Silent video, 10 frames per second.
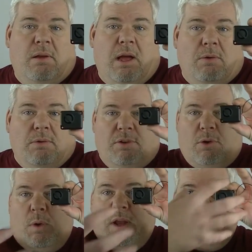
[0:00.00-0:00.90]
out into the
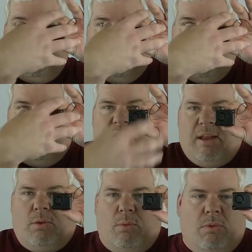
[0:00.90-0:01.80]
wind, so the winds hit
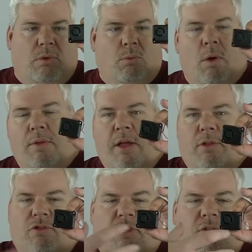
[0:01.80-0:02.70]
well,
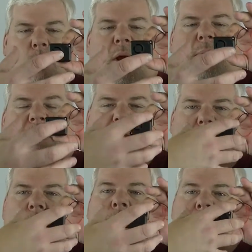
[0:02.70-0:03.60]
not just the wind, but the